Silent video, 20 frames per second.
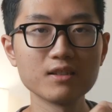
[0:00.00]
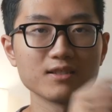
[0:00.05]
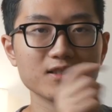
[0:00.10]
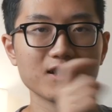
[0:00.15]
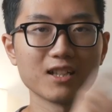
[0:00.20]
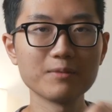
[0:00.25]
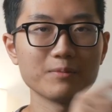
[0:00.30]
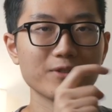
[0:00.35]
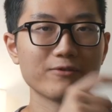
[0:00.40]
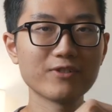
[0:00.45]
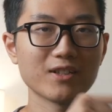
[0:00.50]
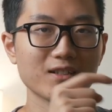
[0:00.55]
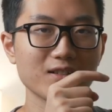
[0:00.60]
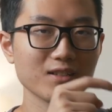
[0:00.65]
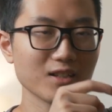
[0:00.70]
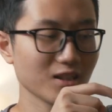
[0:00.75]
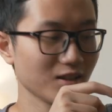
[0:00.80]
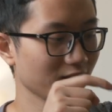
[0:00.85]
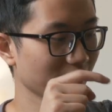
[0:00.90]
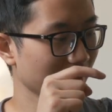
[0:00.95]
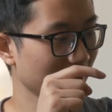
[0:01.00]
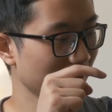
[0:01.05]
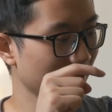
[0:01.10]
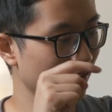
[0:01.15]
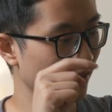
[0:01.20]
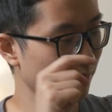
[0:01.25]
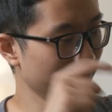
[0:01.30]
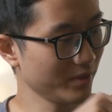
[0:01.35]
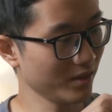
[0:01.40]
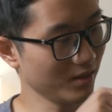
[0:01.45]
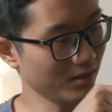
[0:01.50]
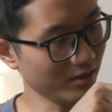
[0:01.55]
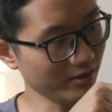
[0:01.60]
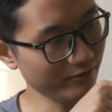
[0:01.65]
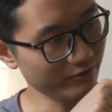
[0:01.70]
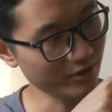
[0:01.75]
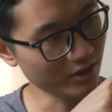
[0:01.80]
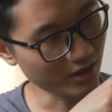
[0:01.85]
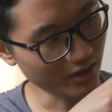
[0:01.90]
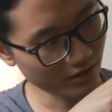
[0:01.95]
So let me finally look at the meat
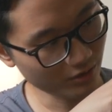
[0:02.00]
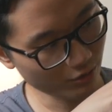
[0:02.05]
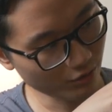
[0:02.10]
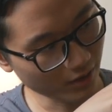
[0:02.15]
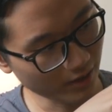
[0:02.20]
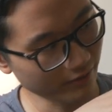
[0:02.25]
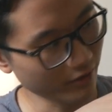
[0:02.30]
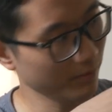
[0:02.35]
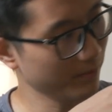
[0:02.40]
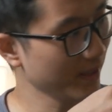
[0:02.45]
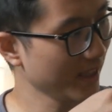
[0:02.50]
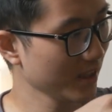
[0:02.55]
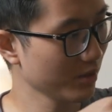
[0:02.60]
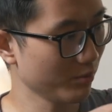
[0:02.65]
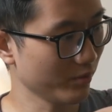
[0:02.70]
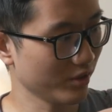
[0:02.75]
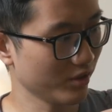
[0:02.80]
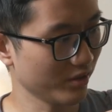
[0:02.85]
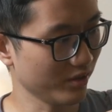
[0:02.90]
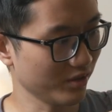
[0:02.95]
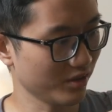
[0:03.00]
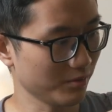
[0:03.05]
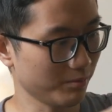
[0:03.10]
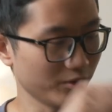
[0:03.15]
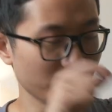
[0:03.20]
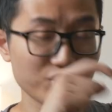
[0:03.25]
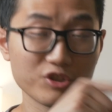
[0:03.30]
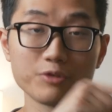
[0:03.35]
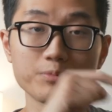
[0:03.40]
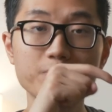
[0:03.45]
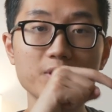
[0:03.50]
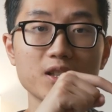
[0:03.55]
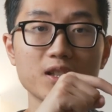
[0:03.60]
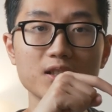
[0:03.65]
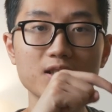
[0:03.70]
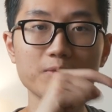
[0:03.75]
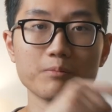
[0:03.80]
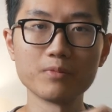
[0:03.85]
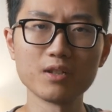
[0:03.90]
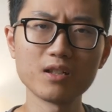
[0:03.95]
of this travel bag, which is supposed to be
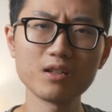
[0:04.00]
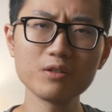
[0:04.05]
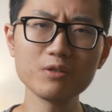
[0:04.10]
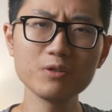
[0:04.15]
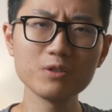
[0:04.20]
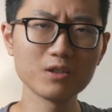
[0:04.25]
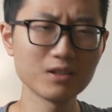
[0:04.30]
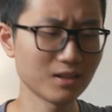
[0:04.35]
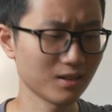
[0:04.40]
the middle.